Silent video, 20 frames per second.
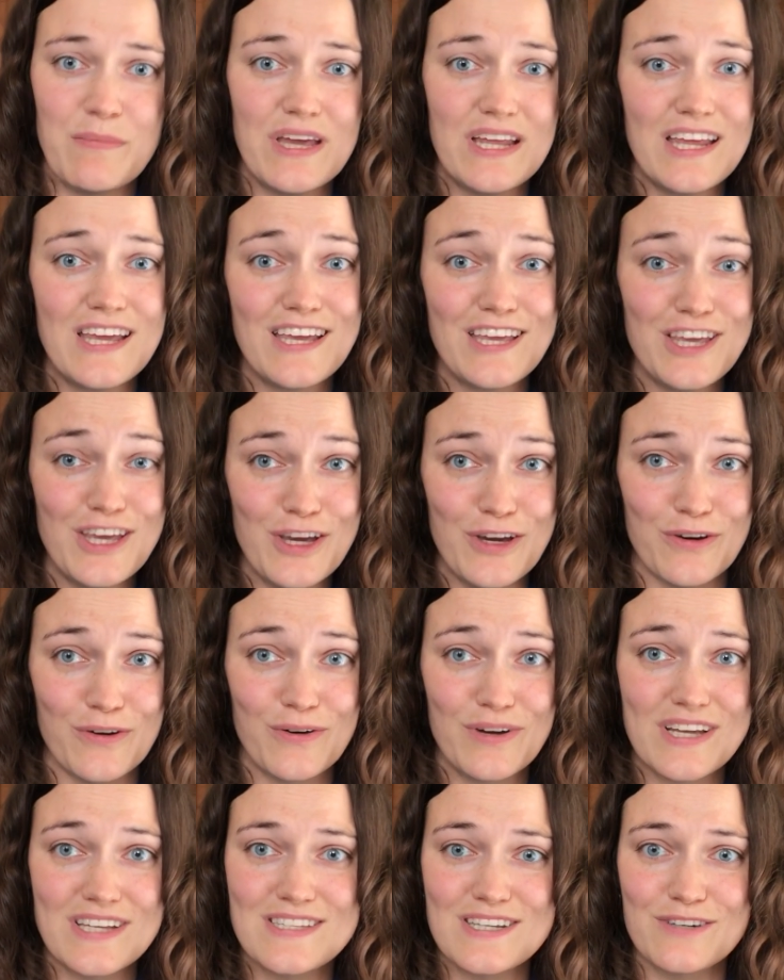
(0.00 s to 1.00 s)
meaning
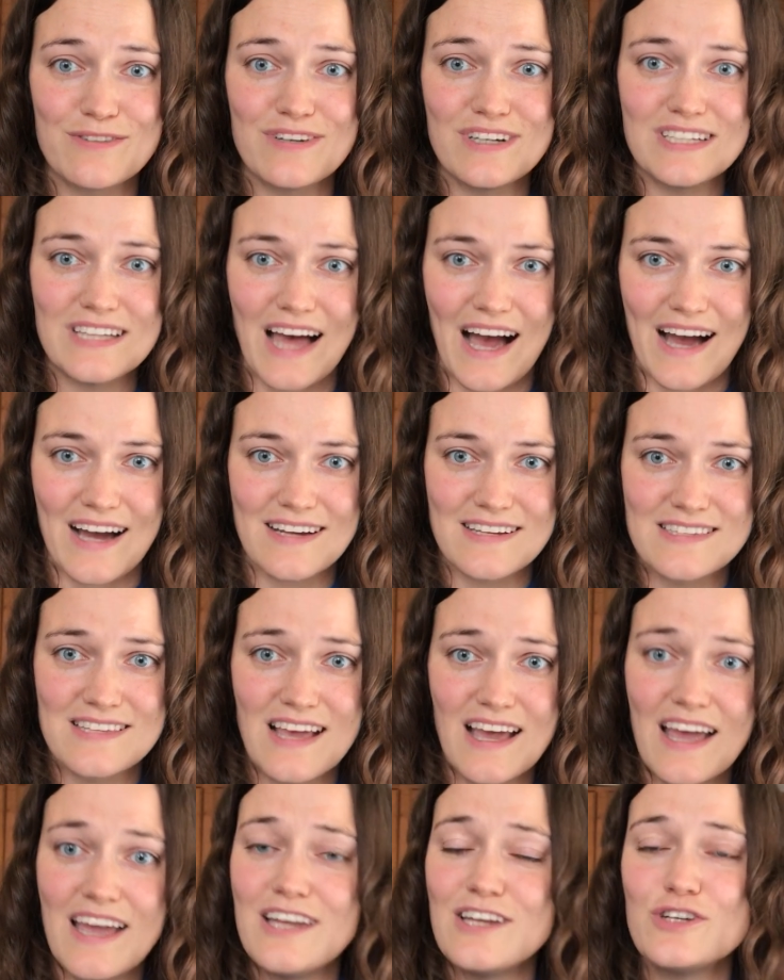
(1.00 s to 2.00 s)
you get to relax
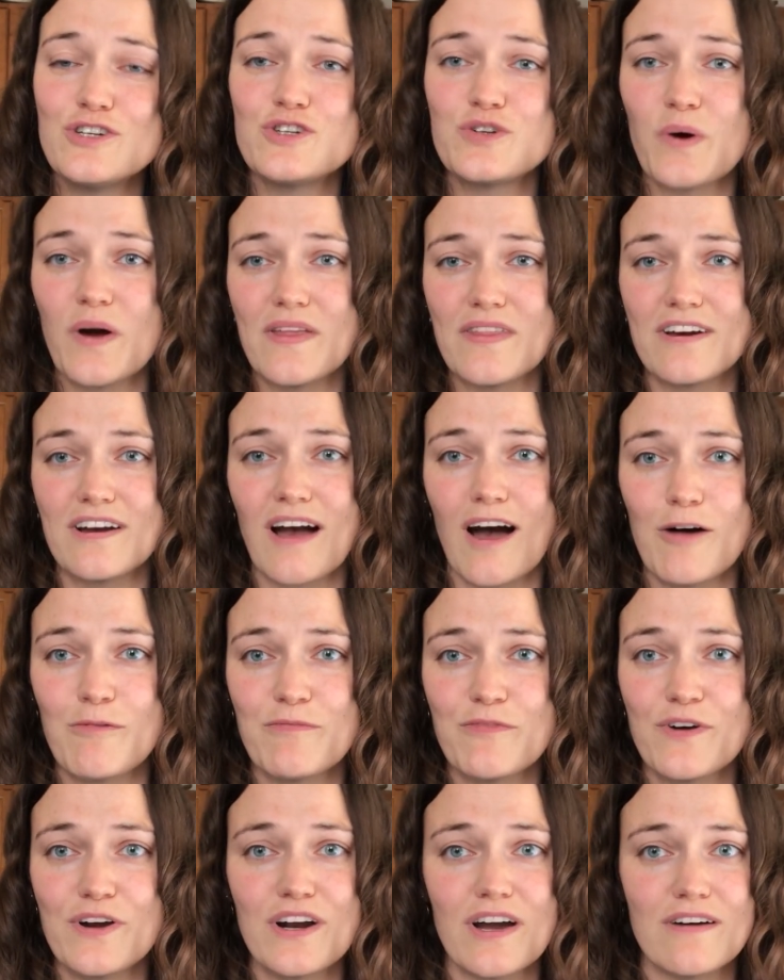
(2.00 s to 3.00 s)
and enjoy the
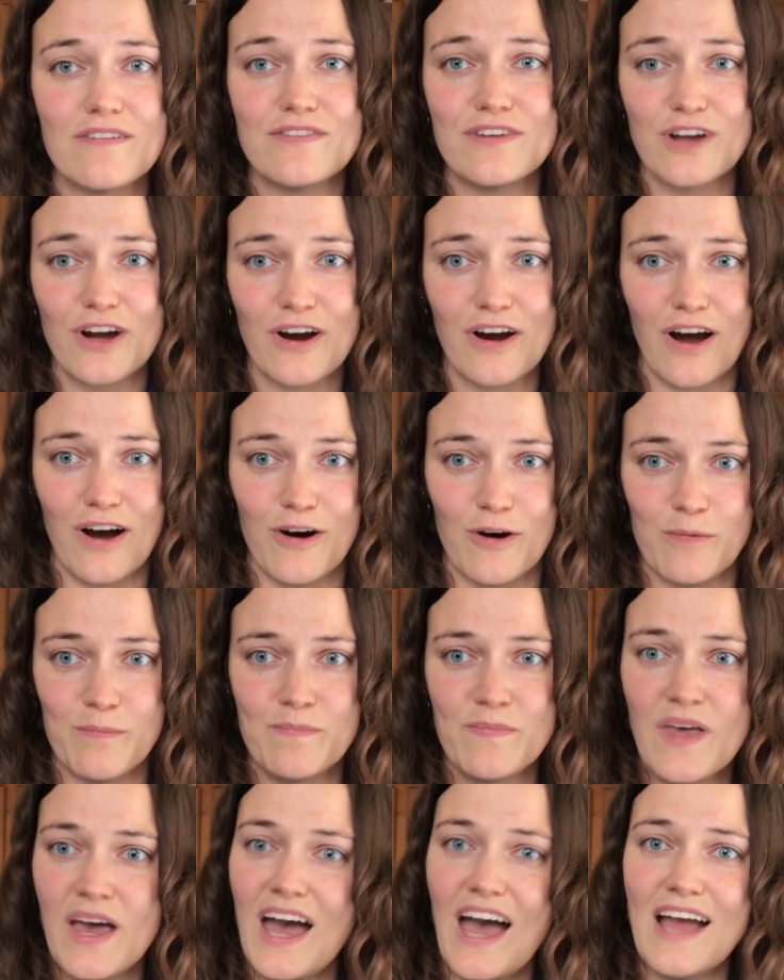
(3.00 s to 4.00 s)
comfort of your home